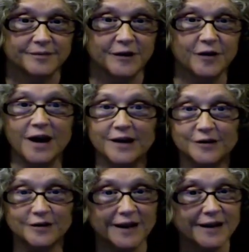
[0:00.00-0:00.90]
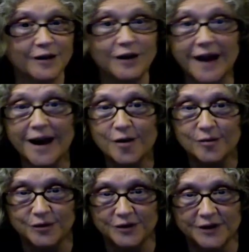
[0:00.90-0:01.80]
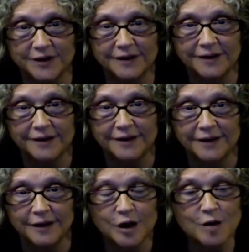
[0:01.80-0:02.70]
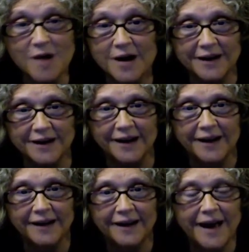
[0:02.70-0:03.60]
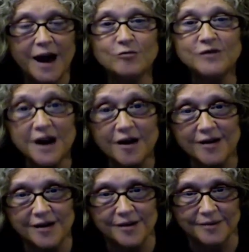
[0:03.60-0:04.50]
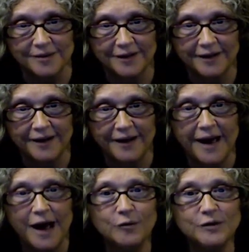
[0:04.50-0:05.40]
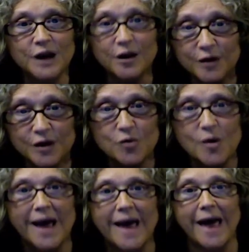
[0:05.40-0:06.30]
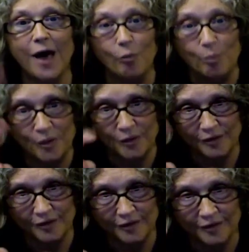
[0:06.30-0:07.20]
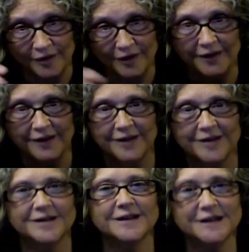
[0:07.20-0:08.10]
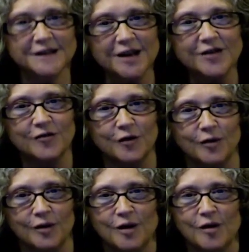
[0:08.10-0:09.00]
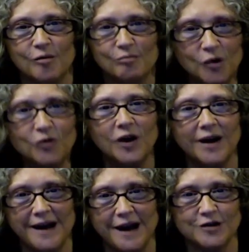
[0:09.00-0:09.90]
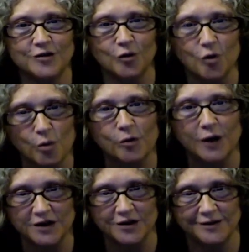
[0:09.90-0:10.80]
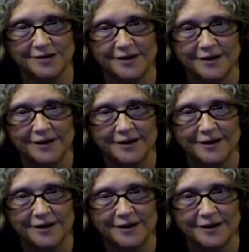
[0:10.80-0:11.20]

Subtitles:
You guys look like clowns. Come on. How dare you? How dare you help successful multinational corporations